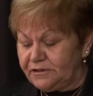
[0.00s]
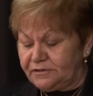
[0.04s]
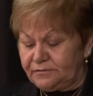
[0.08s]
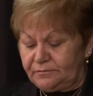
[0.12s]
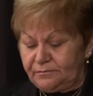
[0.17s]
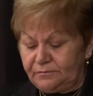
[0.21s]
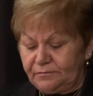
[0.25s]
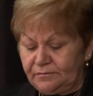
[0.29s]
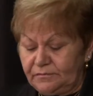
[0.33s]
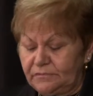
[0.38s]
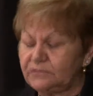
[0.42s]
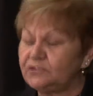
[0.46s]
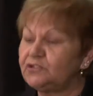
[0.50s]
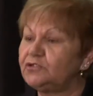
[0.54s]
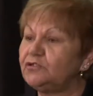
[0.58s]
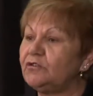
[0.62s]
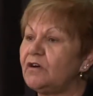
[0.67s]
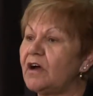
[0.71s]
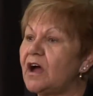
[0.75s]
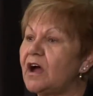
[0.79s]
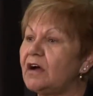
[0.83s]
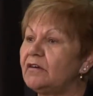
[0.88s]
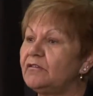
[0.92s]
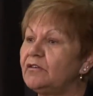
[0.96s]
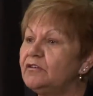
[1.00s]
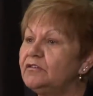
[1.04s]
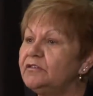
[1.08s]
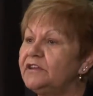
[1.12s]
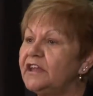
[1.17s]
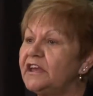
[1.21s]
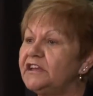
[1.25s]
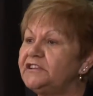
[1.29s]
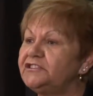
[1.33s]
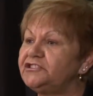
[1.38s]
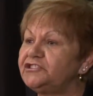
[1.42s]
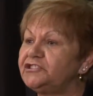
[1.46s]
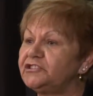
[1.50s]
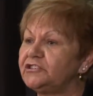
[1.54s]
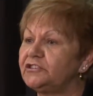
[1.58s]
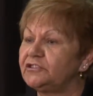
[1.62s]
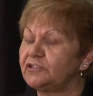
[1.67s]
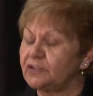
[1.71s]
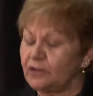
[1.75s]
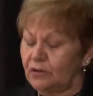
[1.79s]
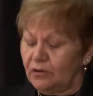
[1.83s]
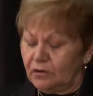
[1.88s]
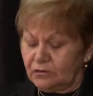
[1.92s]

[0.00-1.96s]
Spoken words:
it to our own ancient